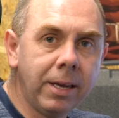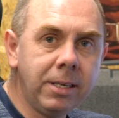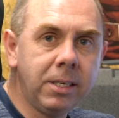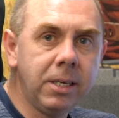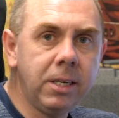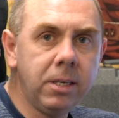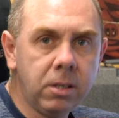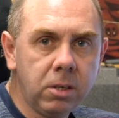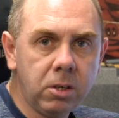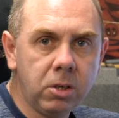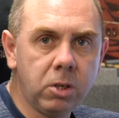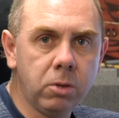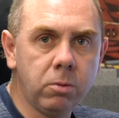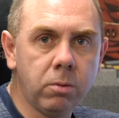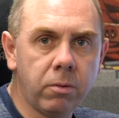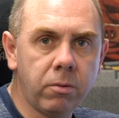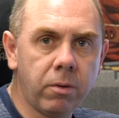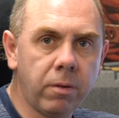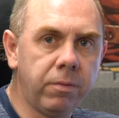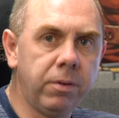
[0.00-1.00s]
I did
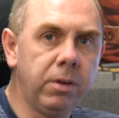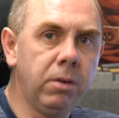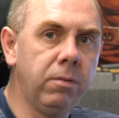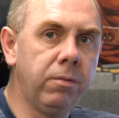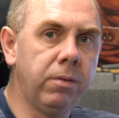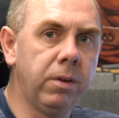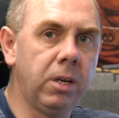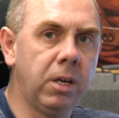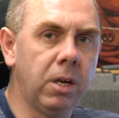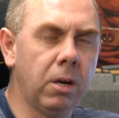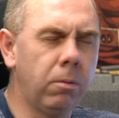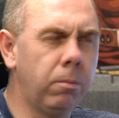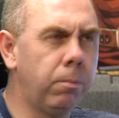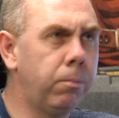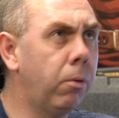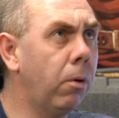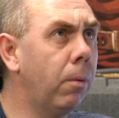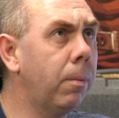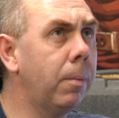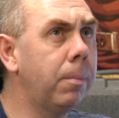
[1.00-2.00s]
do a review video
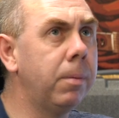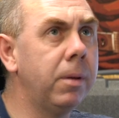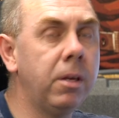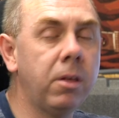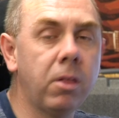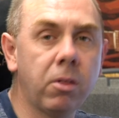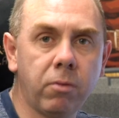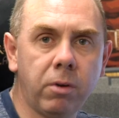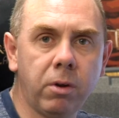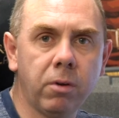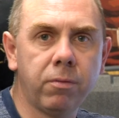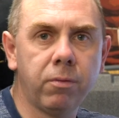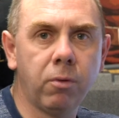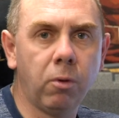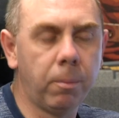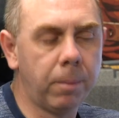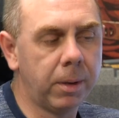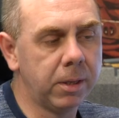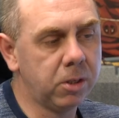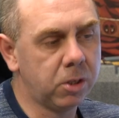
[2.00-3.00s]
probably 3 or
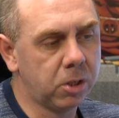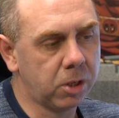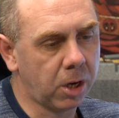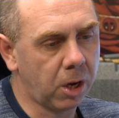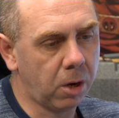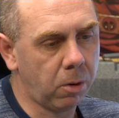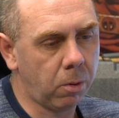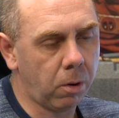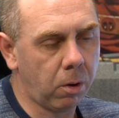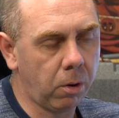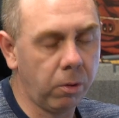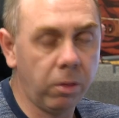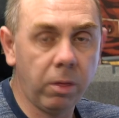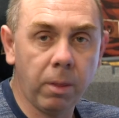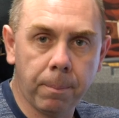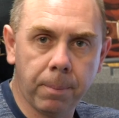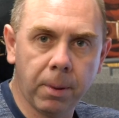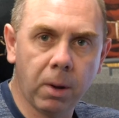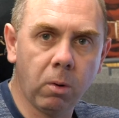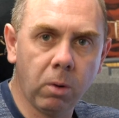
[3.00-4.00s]
4 months ago on
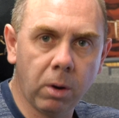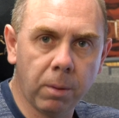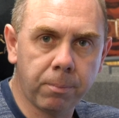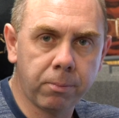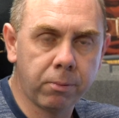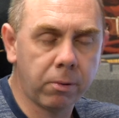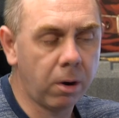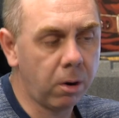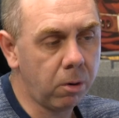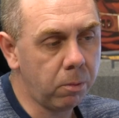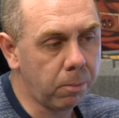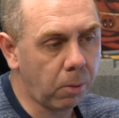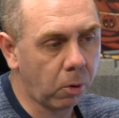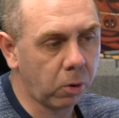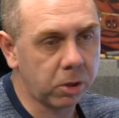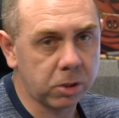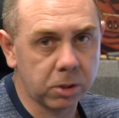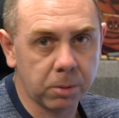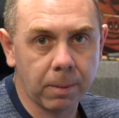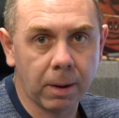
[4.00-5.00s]
the Polar Pro
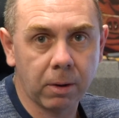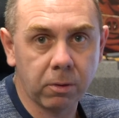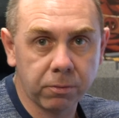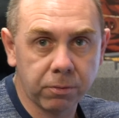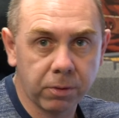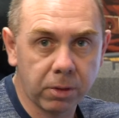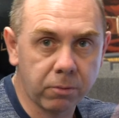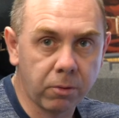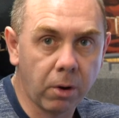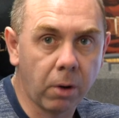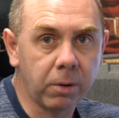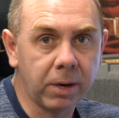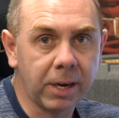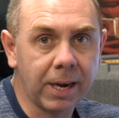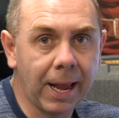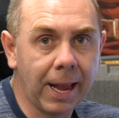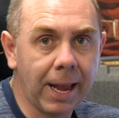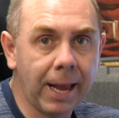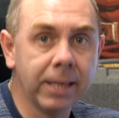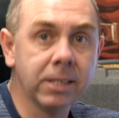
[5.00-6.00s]
monitor mount for the
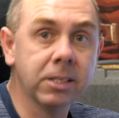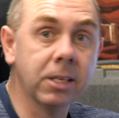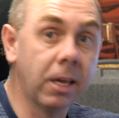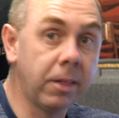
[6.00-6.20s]
Ronin S,